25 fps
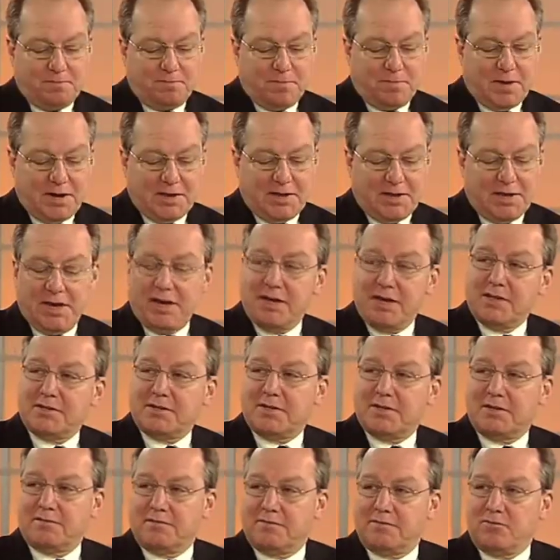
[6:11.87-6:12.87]
buy the
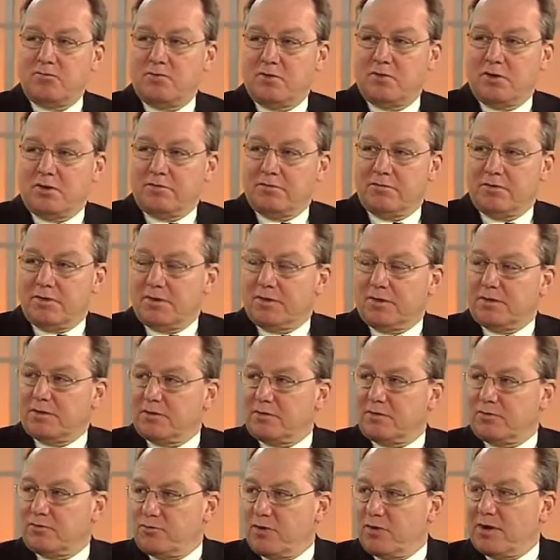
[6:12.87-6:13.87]
asset for
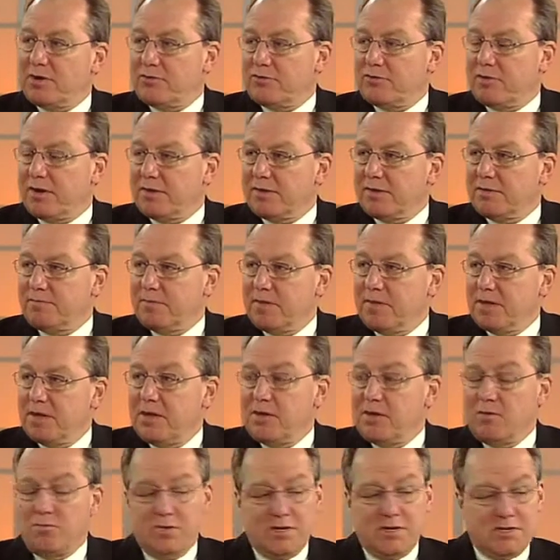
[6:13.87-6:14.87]
trade credit,
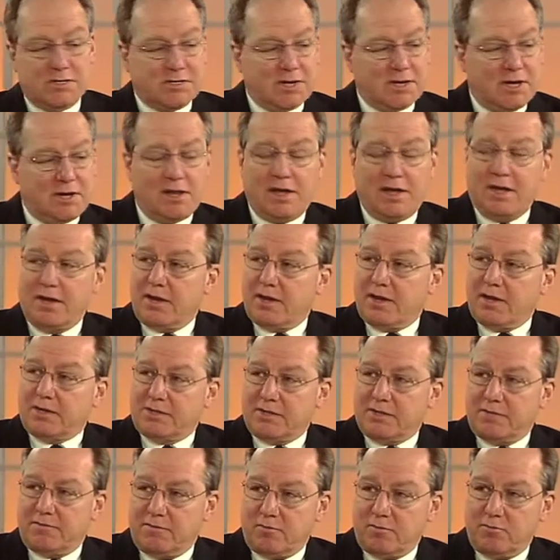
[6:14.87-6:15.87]
we sell that
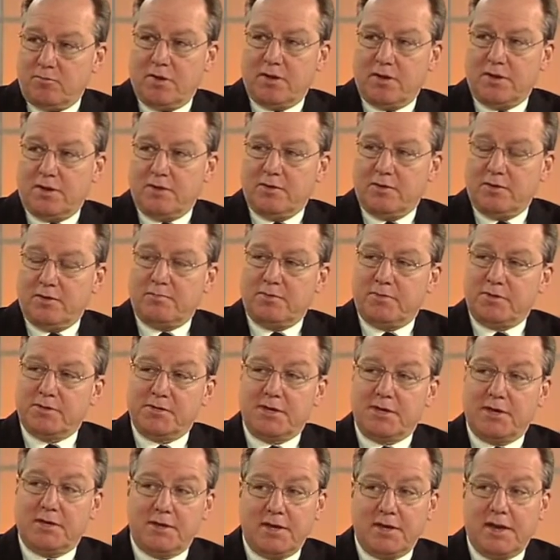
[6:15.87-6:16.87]
asset for
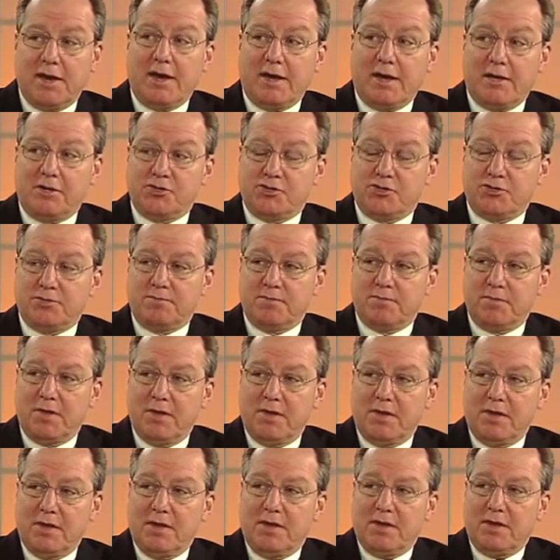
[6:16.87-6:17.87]
100% cash.
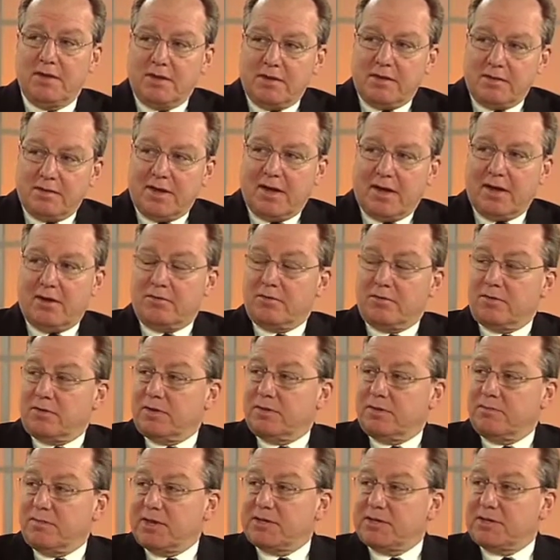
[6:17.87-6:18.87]
Now,
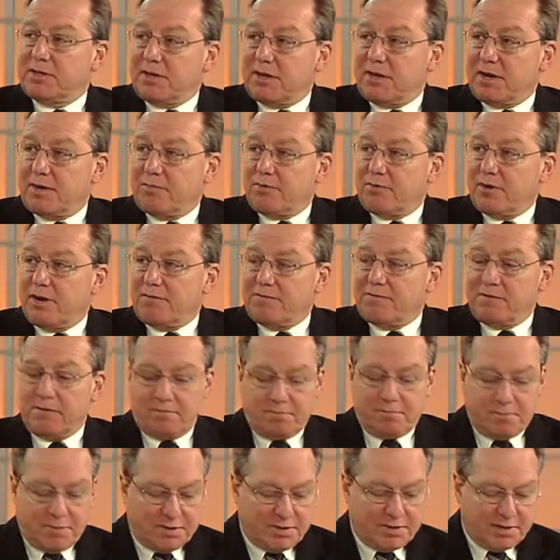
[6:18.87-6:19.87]
it makes a lot of profit,
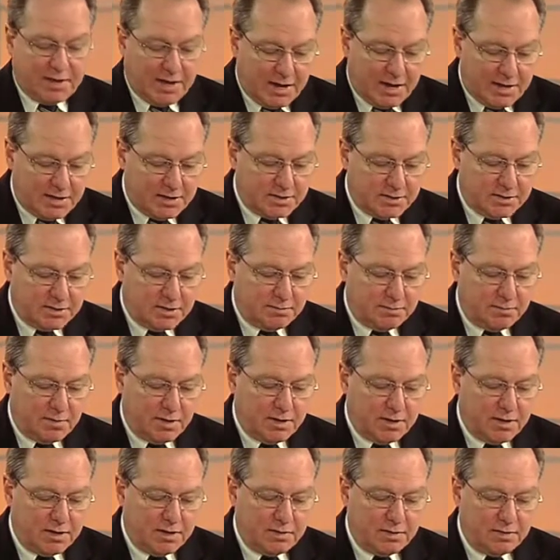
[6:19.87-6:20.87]
but that is the
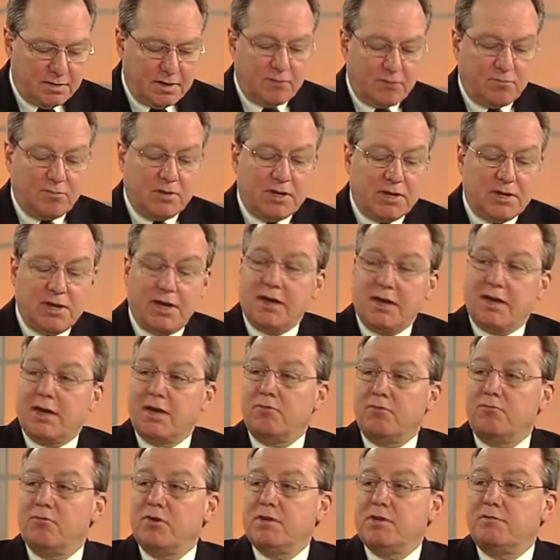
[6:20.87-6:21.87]
money that we take
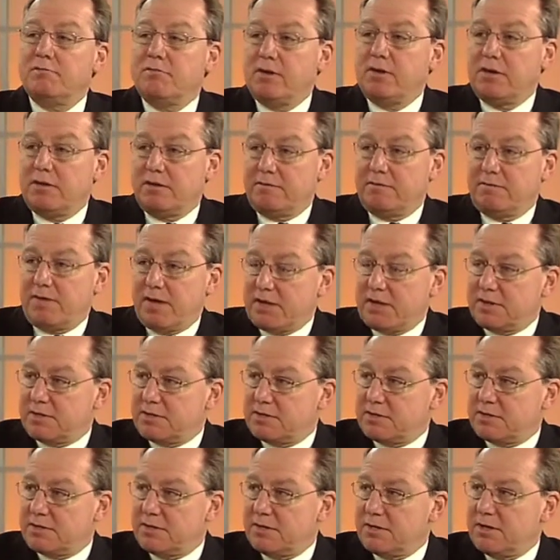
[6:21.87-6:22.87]
and
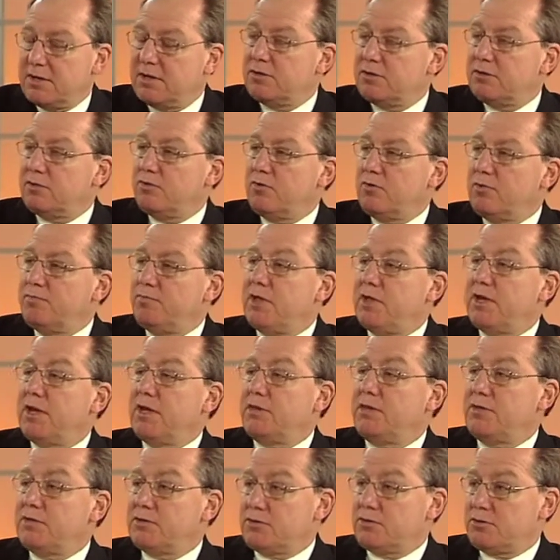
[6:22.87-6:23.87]
reinvest to
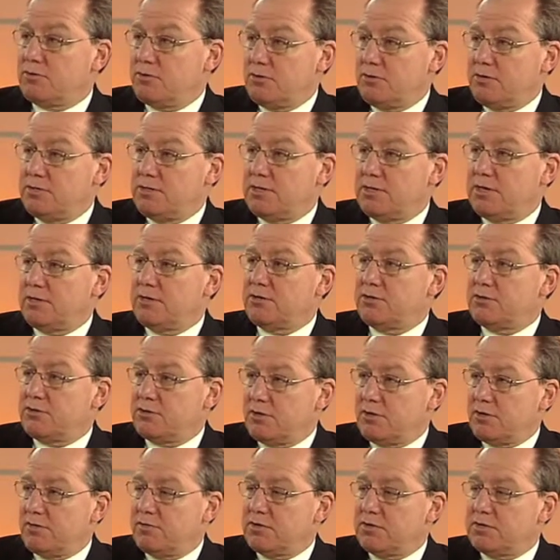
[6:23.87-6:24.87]
obtain the goods and the
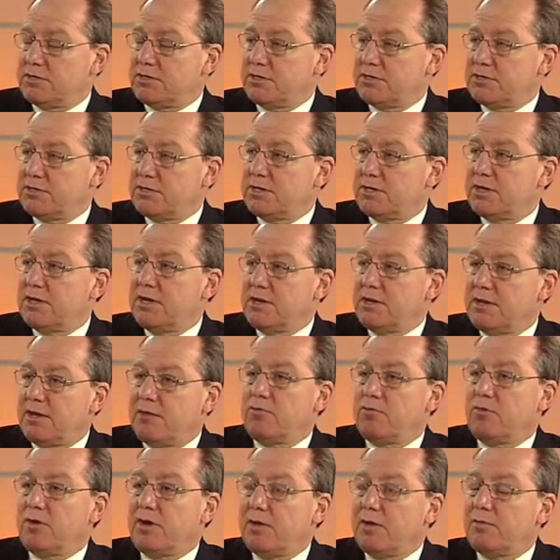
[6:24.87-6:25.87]
services
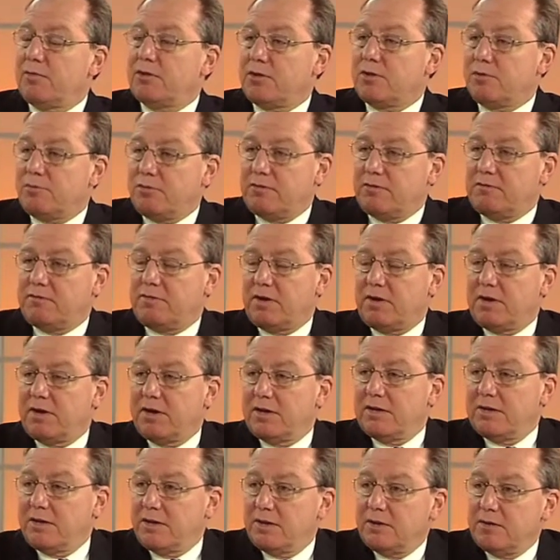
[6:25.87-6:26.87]
that we're able to
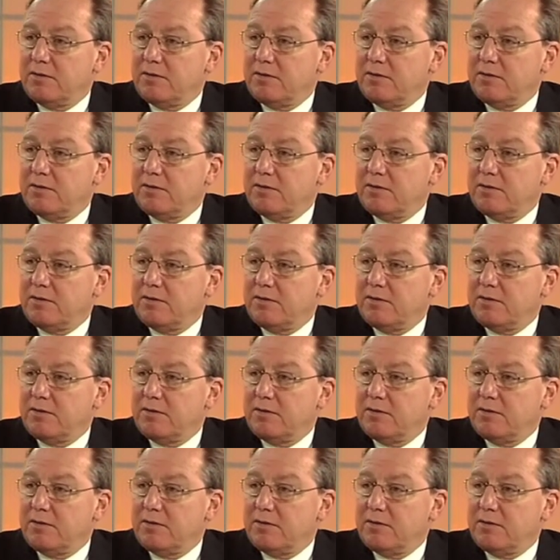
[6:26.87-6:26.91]
provide